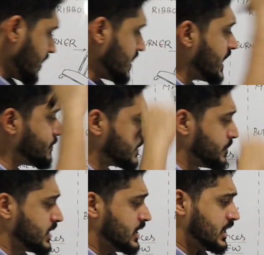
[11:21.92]

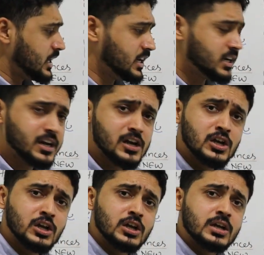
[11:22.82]
Now
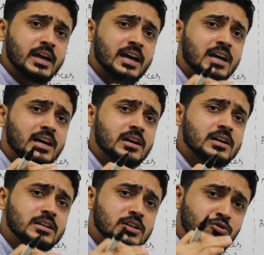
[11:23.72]
here
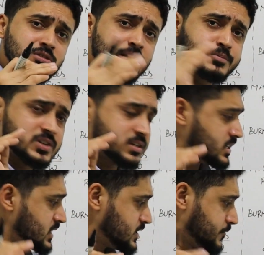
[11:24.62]
a new
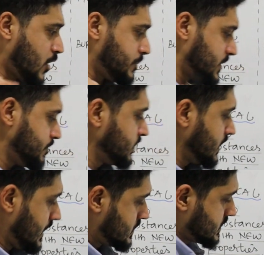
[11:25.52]
substances is formed.
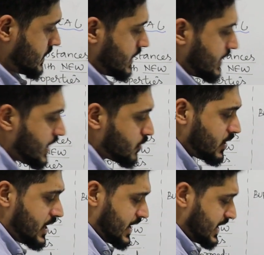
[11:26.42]
Yes.
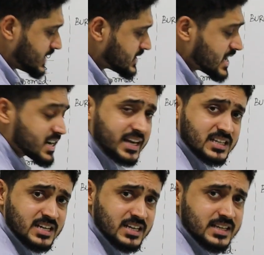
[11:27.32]
Now let's take
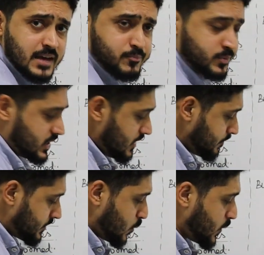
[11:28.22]
next
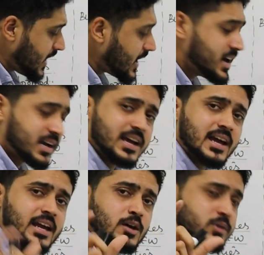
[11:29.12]
example, where I take
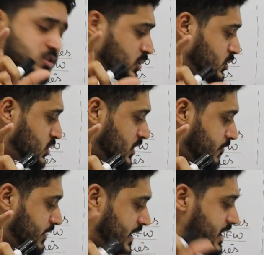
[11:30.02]
an aqueous solution
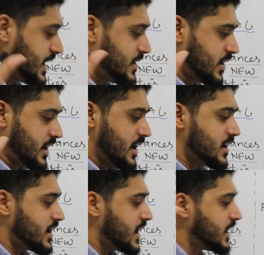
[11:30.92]
of lead
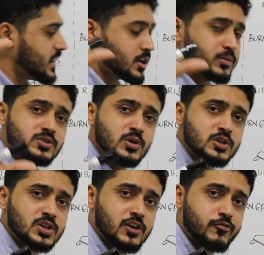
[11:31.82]
nitrate and an aqueous
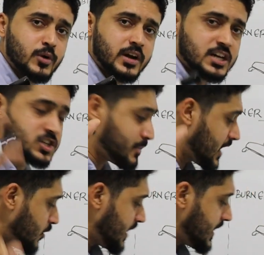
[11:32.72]
solution of potassium
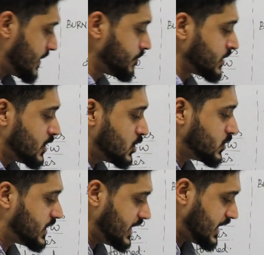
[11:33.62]
iodide to
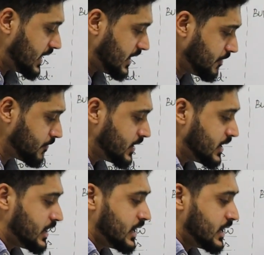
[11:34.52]
give